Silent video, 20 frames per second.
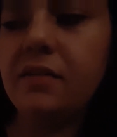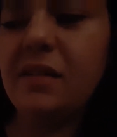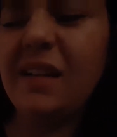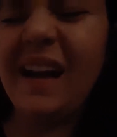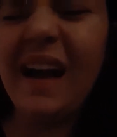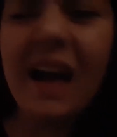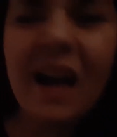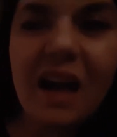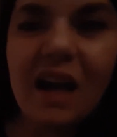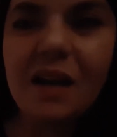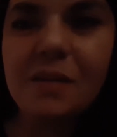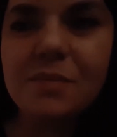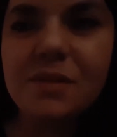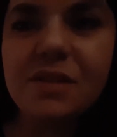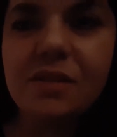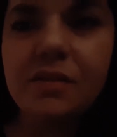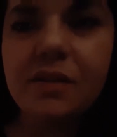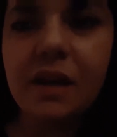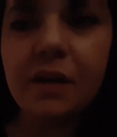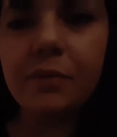I'm
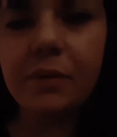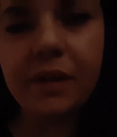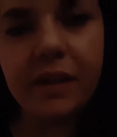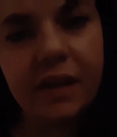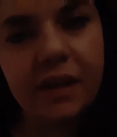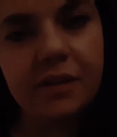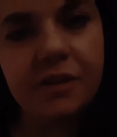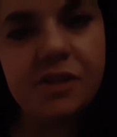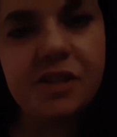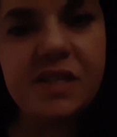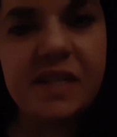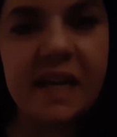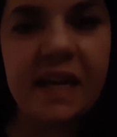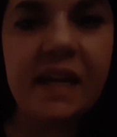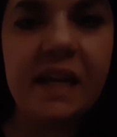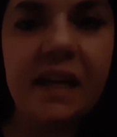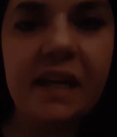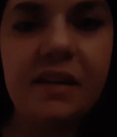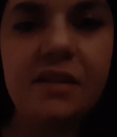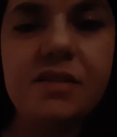still not really
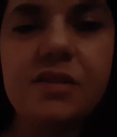understanding.